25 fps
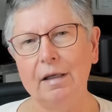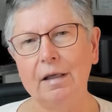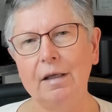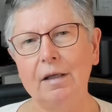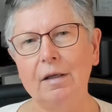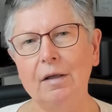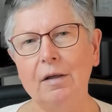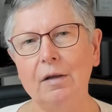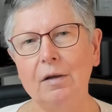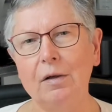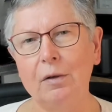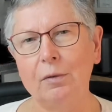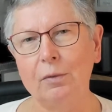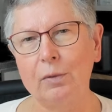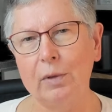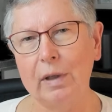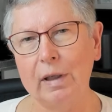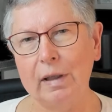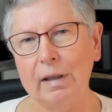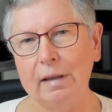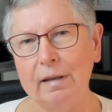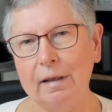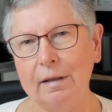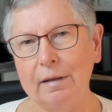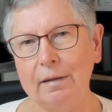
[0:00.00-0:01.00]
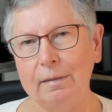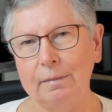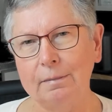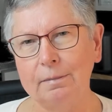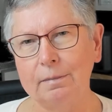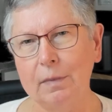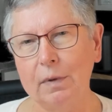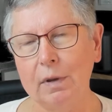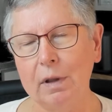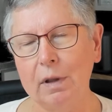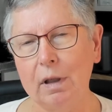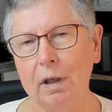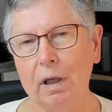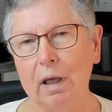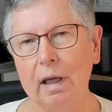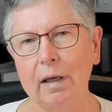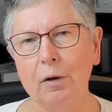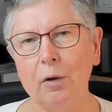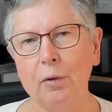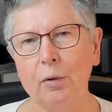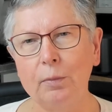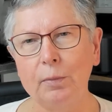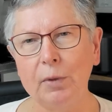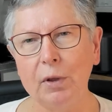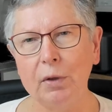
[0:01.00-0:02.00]
All right then. I
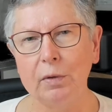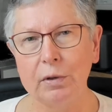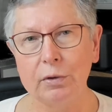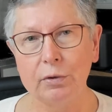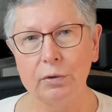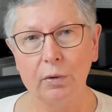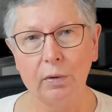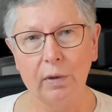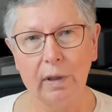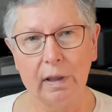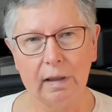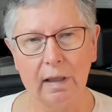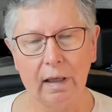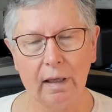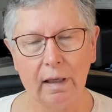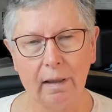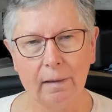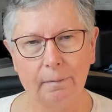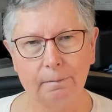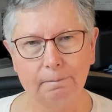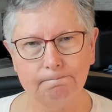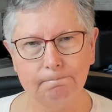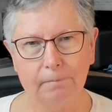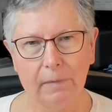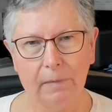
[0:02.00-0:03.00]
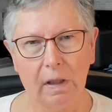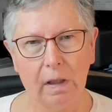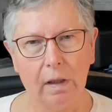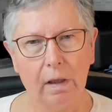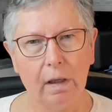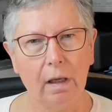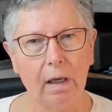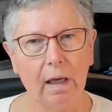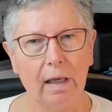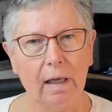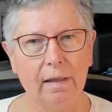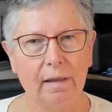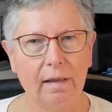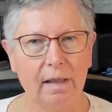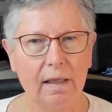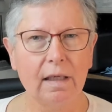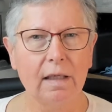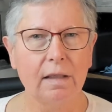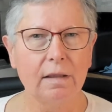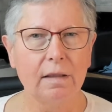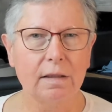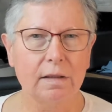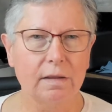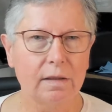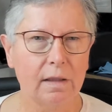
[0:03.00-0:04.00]
hope you enjoyed that. I think
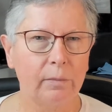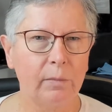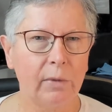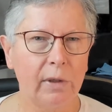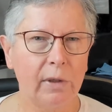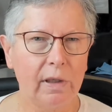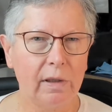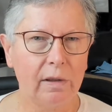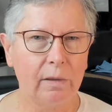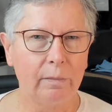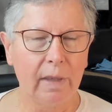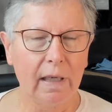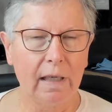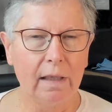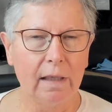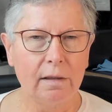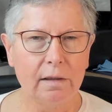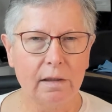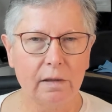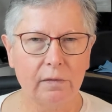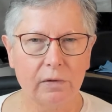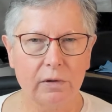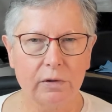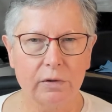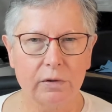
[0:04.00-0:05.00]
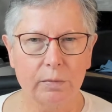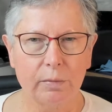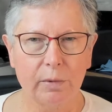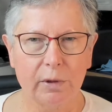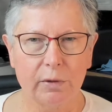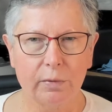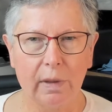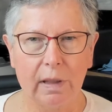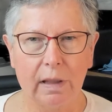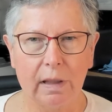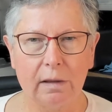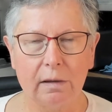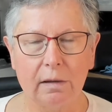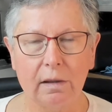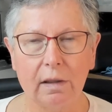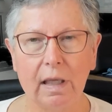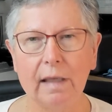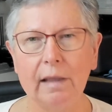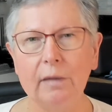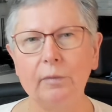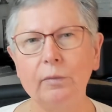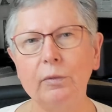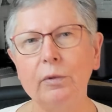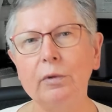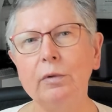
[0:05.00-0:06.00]
in summary, the main difference between
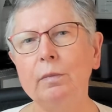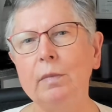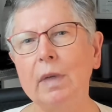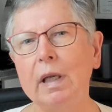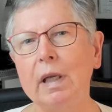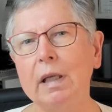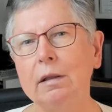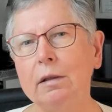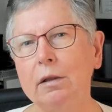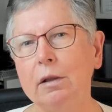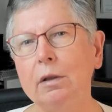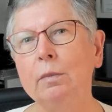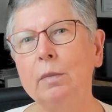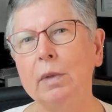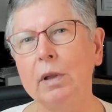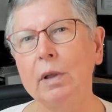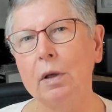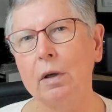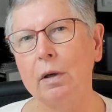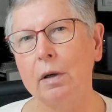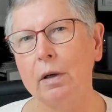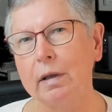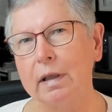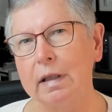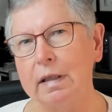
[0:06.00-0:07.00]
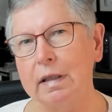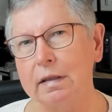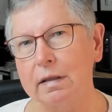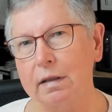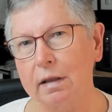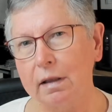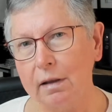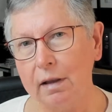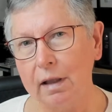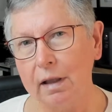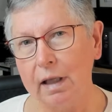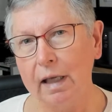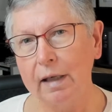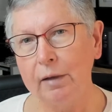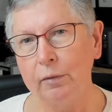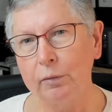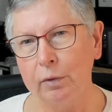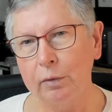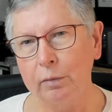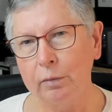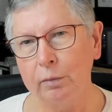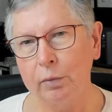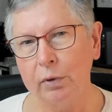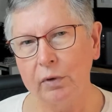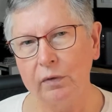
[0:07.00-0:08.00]
Lightroom and Luminar is that
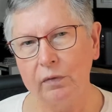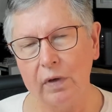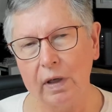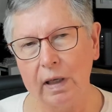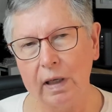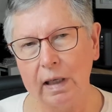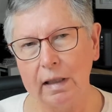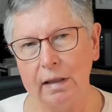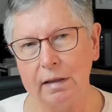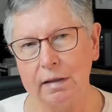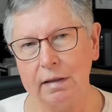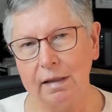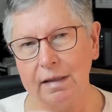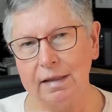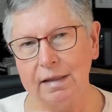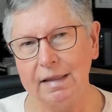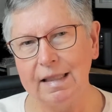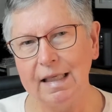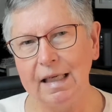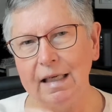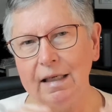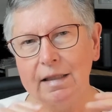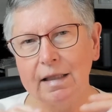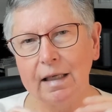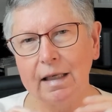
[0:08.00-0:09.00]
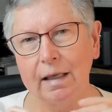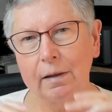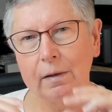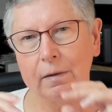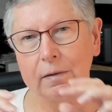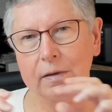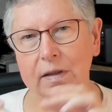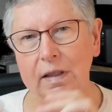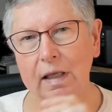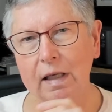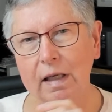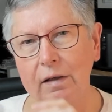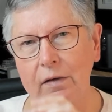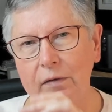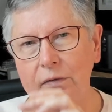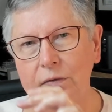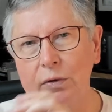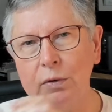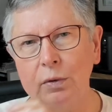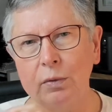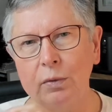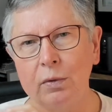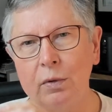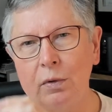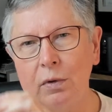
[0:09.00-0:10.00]
Lightroom provides a detailed set of
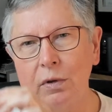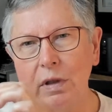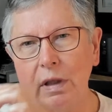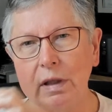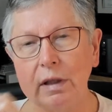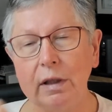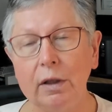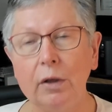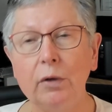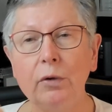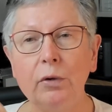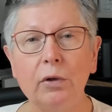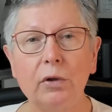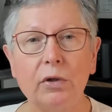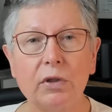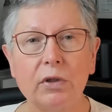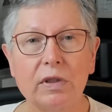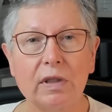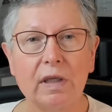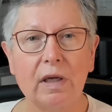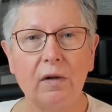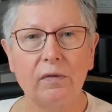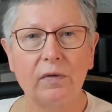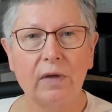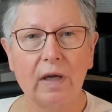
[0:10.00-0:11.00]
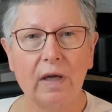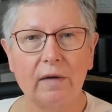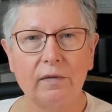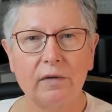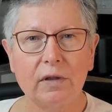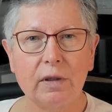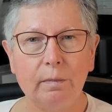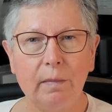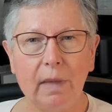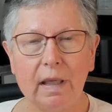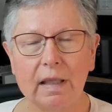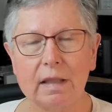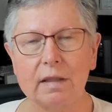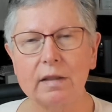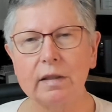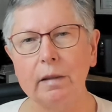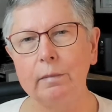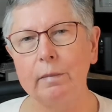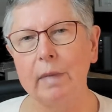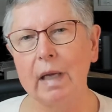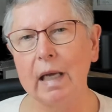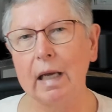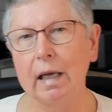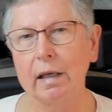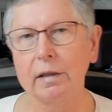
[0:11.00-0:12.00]
tools that you yourself have to mix
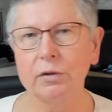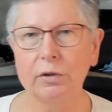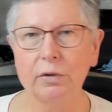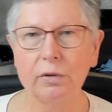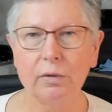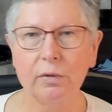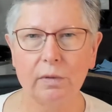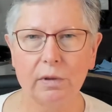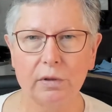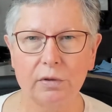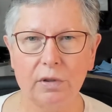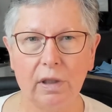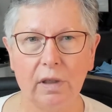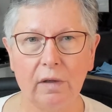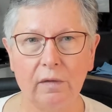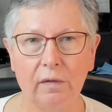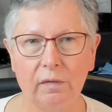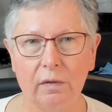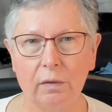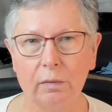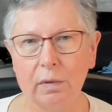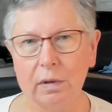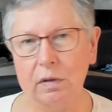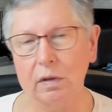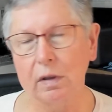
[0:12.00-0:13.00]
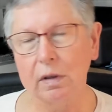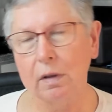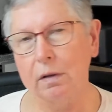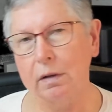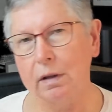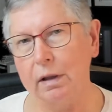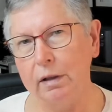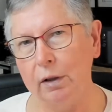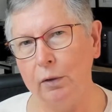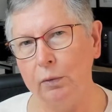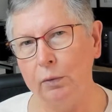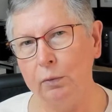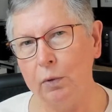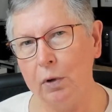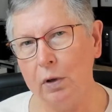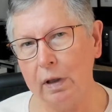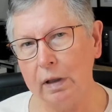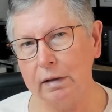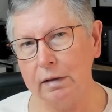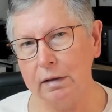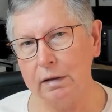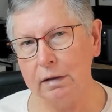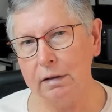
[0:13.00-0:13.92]
and match to achieve the result that you want.